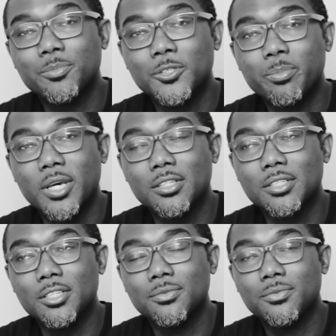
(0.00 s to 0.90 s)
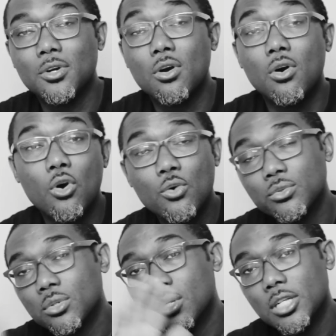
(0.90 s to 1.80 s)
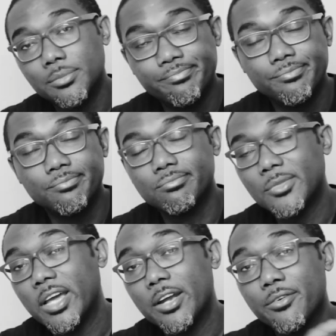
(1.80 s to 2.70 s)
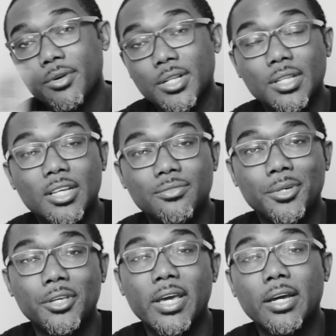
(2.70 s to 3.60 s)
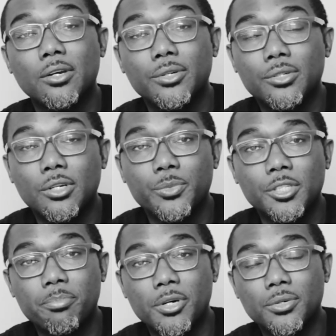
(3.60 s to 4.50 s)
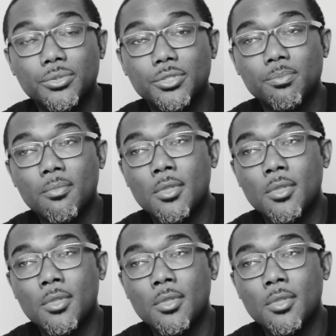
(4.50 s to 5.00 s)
perspective, overall, I really love what you got going on with the pose.